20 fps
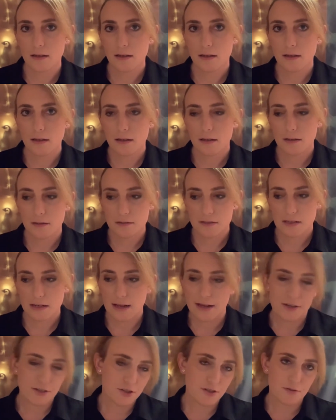
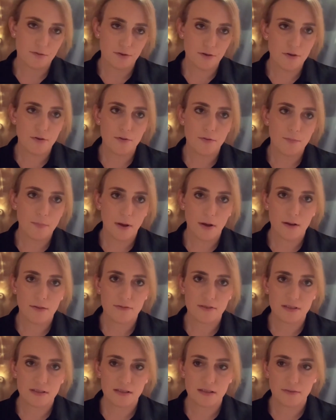/ new birth
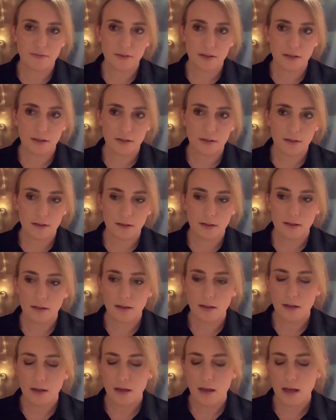certificate,
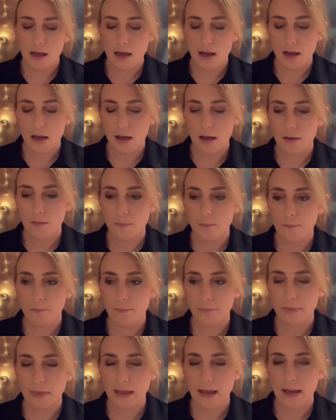and
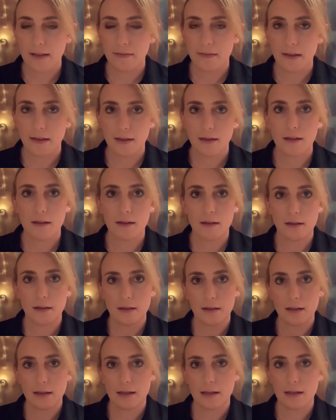that
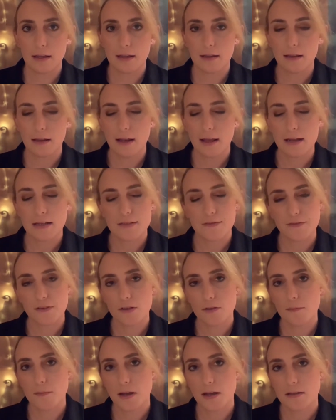in the next few
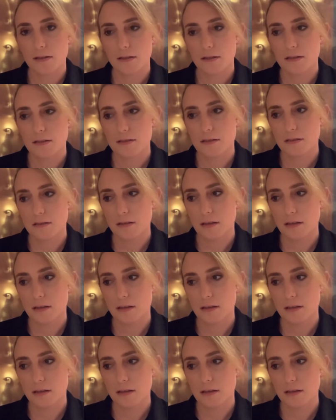months